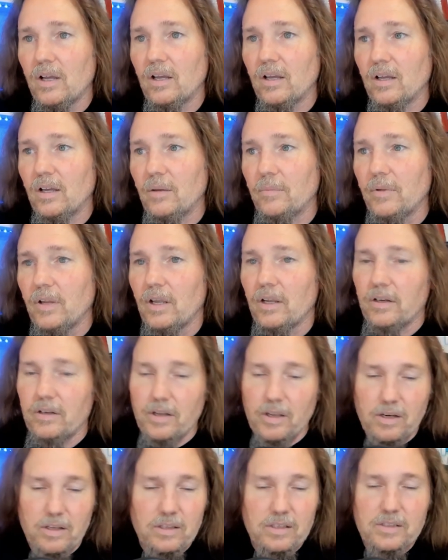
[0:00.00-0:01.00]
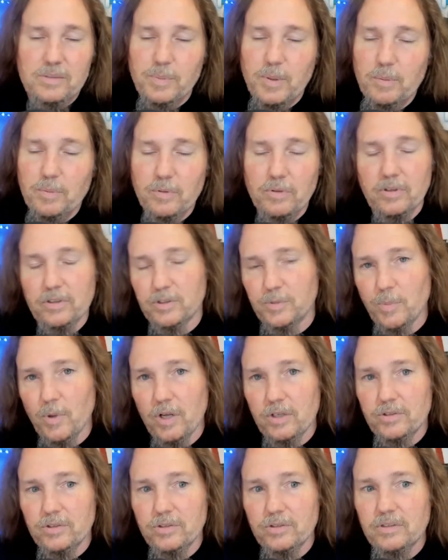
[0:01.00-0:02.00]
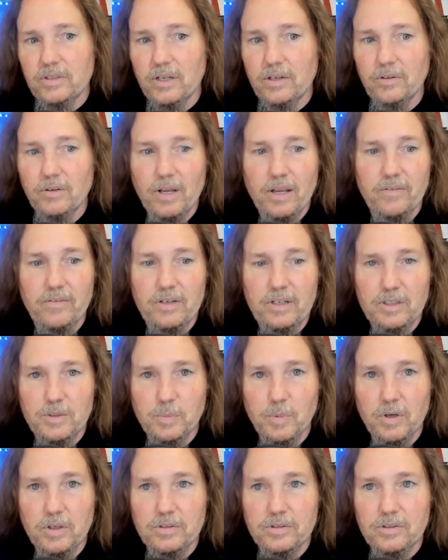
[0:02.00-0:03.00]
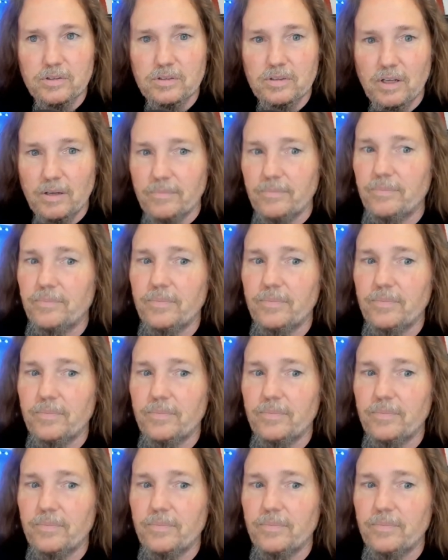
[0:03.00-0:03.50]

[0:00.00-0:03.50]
uh, none of these people are sponsors i don't have any sponsors i